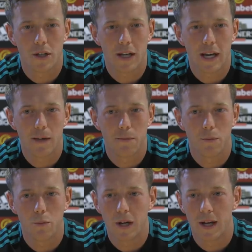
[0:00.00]
to the
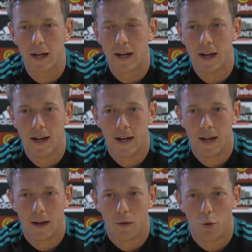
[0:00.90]
game.
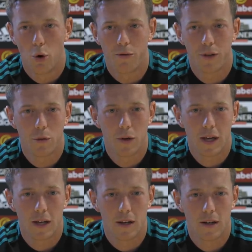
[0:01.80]
Hopefully we
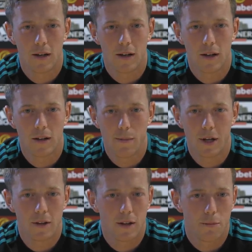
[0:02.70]
can
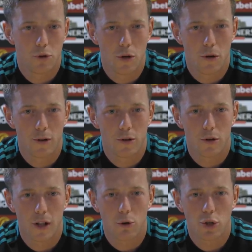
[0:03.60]
limit them to
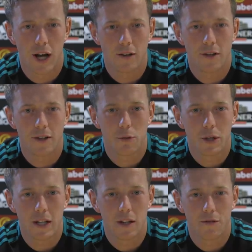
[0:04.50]
little chances as
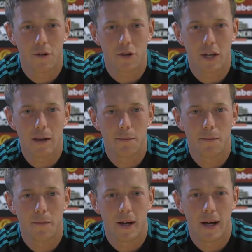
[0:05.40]
we did in the first
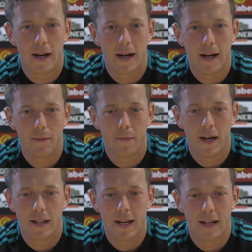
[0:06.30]
game.
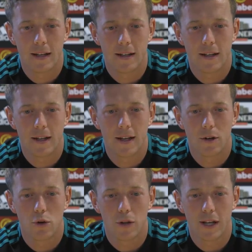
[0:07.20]
And then,
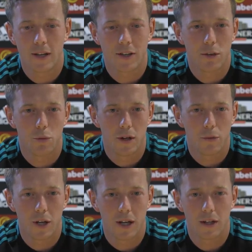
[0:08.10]
you know, like I said,
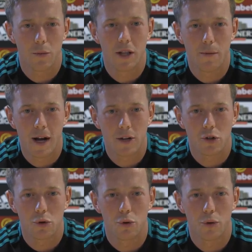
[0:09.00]
we're here to win the
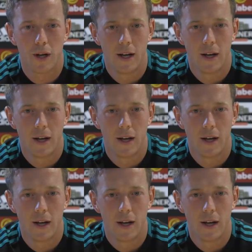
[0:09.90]
match, so